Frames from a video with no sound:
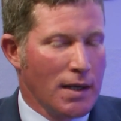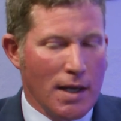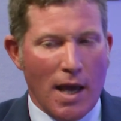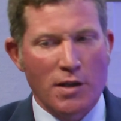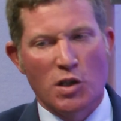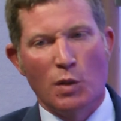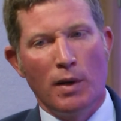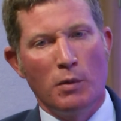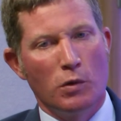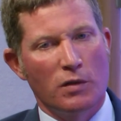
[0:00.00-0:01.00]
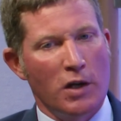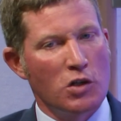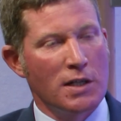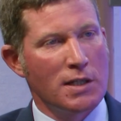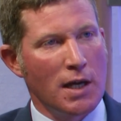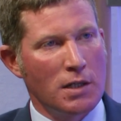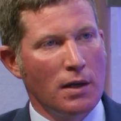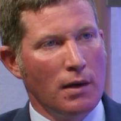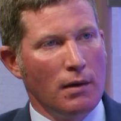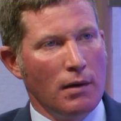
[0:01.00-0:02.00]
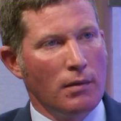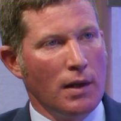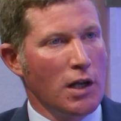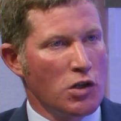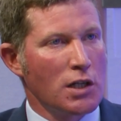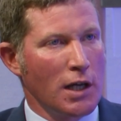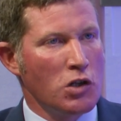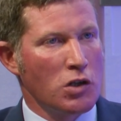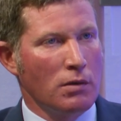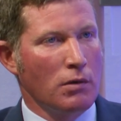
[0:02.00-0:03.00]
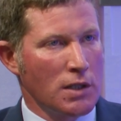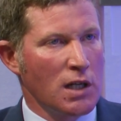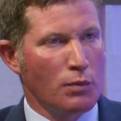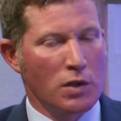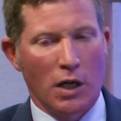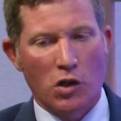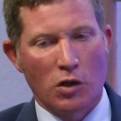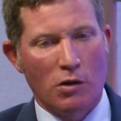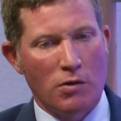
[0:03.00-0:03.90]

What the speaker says: And as the Supreme Court eventually said, the legislation on data protection